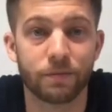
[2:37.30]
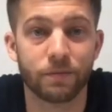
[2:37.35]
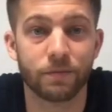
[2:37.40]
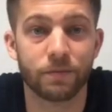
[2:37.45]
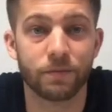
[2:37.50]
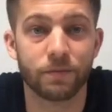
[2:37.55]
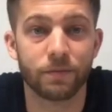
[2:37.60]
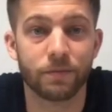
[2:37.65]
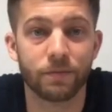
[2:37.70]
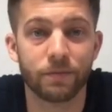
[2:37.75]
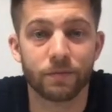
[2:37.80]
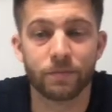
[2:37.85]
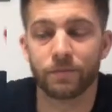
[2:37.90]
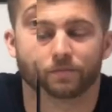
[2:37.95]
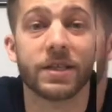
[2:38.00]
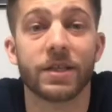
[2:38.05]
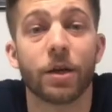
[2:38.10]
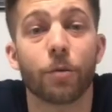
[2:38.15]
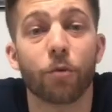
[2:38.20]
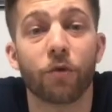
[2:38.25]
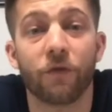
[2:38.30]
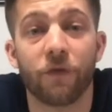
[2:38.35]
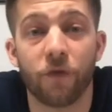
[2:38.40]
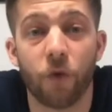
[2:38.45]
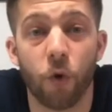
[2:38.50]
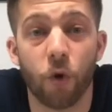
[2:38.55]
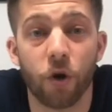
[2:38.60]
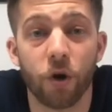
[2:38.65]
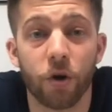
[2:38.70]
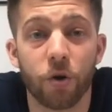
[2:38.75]
Alright guys, at number
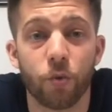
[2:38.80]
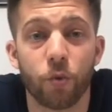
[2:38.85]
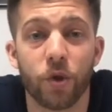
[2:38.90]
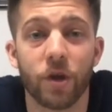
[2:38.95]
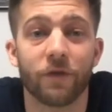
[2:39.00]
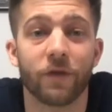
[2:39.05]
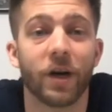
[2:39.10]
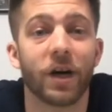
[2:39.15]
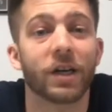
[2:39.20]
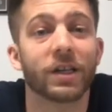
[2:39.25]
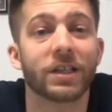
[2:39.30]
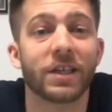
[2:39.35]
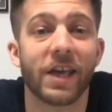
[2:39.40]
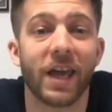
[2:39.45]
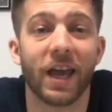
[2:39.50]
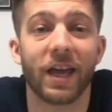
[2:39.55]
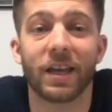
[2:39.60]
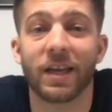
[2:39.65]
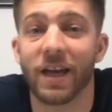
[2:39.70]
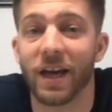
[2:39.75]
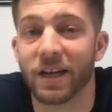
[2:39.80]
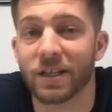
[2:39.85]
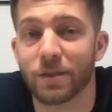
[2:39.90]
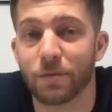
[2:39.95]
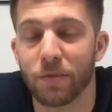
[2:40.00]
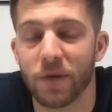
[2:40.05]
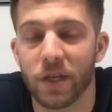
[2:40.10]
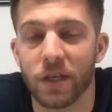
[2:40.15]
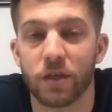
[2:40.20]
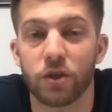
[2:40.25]
4, we have Uncanny
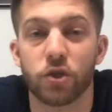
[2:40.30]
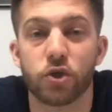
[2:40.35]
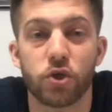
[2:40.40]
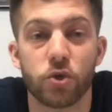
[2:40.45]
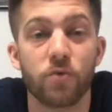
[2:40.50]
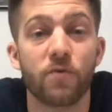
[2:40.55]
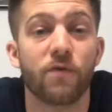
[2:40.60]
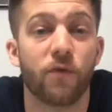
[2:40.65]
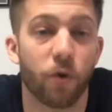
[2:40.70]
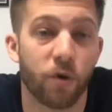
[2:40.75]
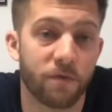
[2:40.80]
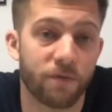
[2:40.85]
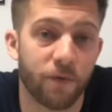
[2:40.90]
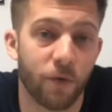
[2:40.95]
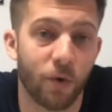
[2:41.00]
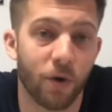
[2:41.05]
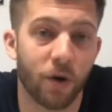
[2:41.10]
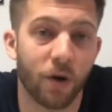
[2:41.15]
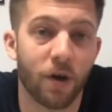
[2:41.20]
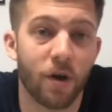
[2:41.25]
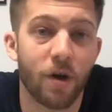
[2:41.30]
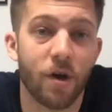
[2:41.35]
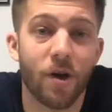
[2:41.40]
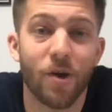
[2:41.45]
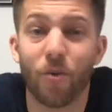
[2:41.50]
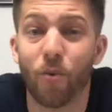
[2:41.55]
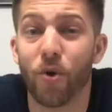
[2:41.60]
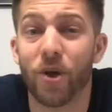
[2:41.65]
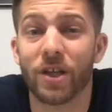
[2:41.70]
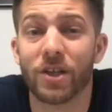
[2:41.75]
X-Men 244,
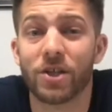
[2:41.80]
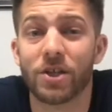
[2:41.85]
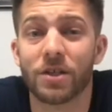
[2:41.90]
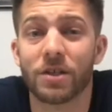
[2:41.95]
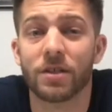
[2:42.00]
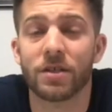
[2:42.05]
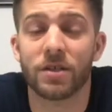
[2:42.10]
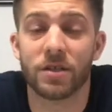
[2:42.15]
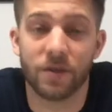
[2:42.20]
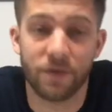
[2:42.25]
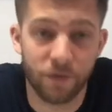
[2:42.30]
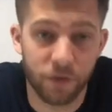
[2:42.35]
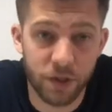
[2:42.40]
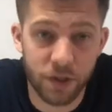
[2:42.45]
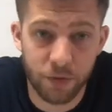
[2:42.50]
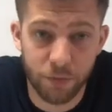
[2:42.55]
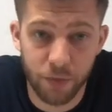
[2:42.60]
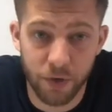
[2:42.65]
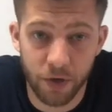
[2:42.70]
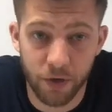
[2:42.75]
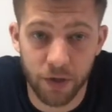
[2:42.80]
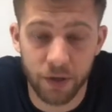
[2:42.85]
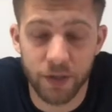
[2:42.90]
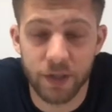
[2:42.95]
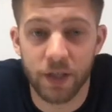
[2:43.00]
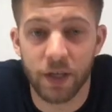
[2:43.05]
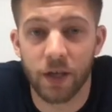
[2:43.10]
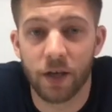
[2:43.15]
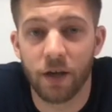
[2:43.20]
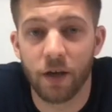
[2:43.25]
which is the first
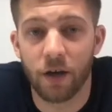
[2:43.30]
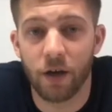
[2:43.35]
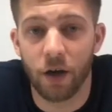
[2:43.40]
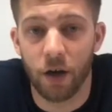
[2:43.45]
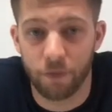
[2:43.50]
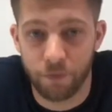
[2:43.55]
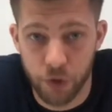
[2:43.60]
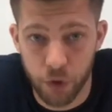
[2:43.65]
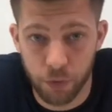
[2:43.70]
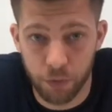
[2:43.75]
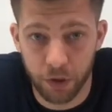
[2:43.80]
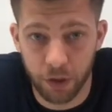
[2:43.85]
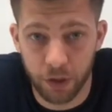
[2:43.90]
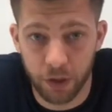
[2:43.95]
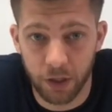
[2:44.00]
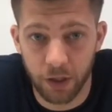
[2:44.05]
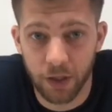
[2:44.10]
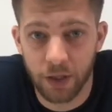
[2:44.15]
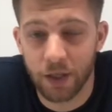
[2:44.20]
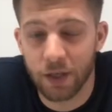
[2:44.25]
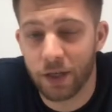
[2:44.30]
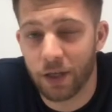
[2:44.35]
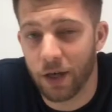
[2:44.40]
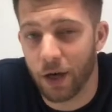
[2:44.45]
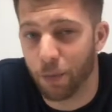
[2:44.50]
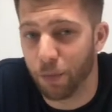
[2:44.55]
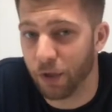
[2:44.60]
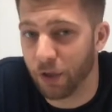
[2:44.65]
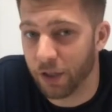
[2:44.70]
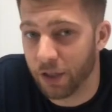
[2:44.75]
appearance of Jubilee. I
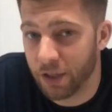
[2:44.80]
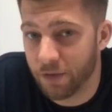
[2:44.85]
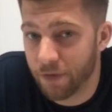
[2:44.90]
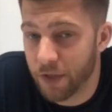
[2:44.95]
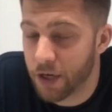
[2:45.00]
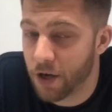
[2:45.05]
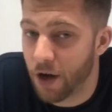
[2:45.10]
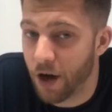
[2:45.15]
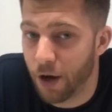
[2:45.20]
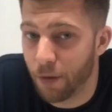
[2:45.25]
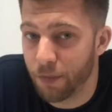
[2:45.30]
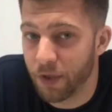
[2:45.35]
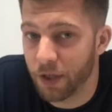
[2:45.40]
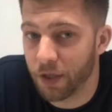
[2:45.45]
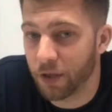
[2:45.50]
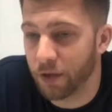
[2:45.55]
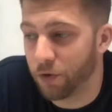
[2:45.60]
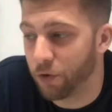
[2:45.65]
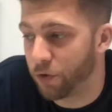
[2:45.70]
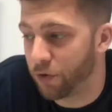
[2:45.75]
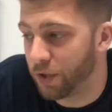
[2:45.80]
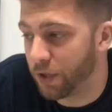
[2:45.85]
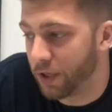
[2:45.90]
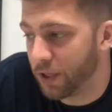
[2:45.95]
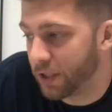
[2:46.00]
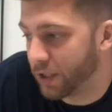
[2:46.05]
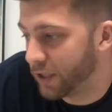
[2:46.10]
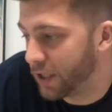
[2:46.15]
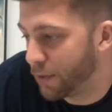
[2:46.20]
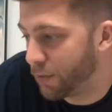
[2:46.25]
believe the comic, or the
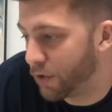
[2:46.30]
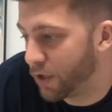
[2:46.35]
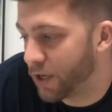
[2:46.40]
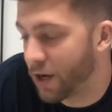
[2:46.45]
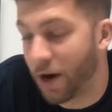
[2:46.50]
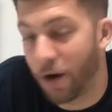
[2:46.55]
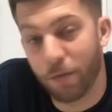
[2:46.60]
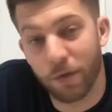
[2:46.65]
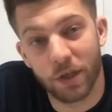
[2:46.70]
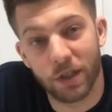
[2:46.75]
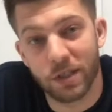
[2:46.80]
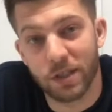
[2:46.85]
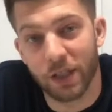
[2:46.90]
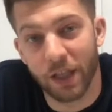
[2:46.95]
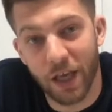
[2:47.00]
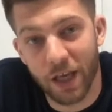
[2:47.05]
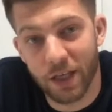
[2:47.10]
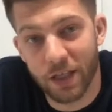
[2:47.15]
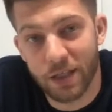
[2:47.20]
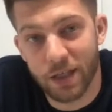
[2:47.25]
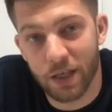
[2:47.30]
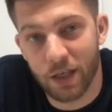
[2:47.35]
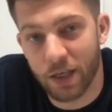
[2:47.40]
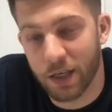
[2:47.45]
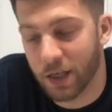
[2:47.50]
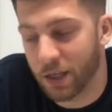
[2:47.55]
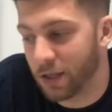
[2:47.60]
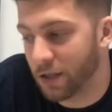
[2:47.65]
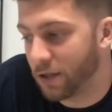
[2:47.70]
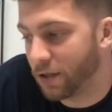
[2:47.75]
nickname of the comic, is Ladies
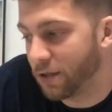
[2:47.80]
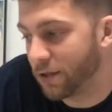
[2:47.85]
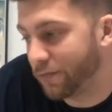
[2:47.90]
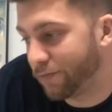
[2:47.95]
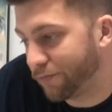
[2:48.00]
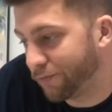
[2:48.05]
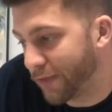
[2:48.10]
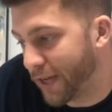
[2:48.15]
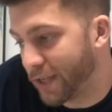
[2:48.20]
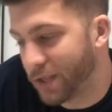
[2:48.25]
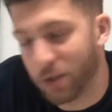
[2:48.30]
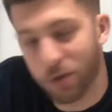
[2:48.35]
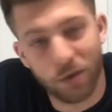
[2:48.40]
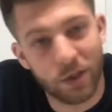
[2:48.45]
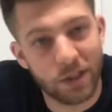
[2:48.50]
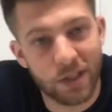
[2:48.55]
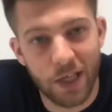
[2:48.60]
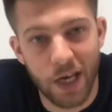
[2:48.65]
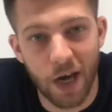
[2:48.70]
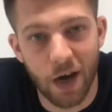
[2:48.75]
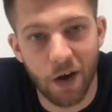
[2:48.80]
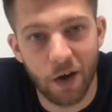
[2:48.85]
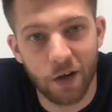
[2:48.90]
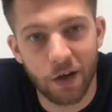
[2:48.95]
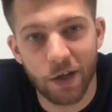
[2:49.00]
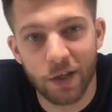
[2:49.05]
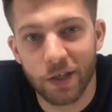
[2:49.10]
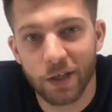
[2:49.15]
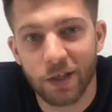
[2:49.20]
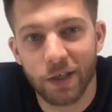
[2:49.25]
Night. As you can tell,
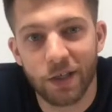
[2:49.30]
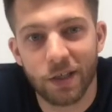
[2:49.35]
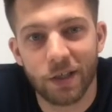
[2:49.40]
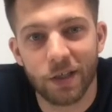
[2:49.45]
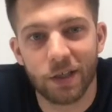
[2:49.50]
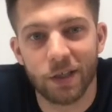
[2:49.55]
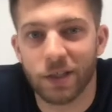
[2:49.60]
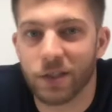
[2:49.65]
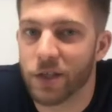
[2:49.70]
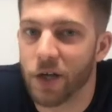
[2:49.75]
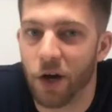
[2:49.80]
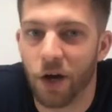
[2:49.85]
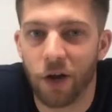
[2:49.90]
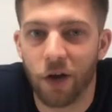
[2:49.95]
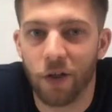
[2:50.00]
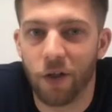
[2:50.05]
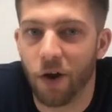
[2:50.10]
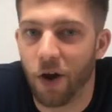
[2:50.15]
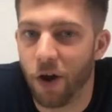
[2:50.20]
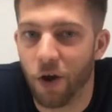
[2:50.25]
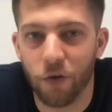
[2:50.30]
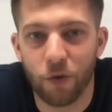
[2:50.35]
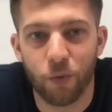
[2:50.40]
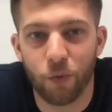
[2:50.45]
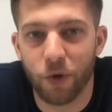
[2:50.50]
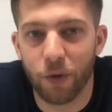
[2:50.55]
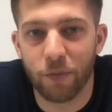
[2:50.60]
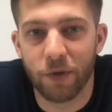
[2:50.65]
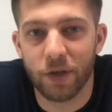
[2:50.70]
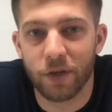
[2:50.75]
it's all the
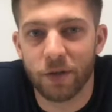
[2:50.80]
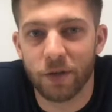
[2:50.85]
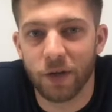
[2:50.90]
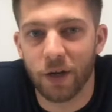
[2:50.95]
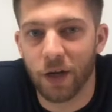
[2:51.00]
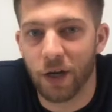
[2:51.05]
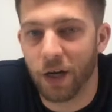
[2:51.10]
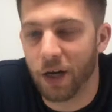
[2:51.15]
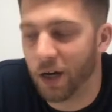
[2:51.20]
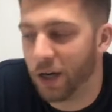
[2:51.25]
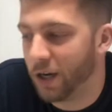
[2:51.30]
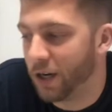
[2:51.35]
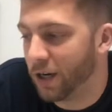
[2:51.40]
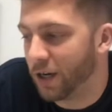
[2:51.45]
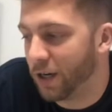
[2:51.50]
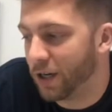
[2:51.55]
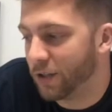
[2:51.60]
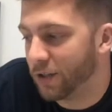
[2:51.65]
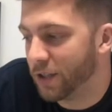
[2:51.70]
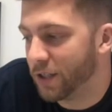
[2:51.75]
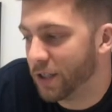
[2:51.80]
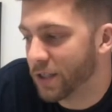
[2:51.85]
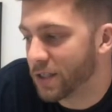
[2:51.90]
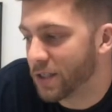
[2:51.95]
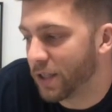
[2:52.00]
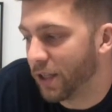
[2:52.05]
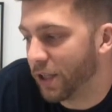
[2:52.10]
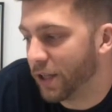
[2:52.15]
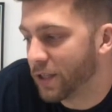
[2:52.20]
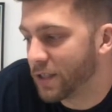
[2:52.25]
women on this
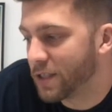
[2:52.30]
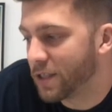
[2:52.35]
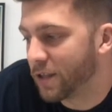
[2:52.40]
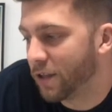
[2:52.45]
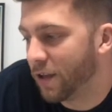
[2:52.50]
list.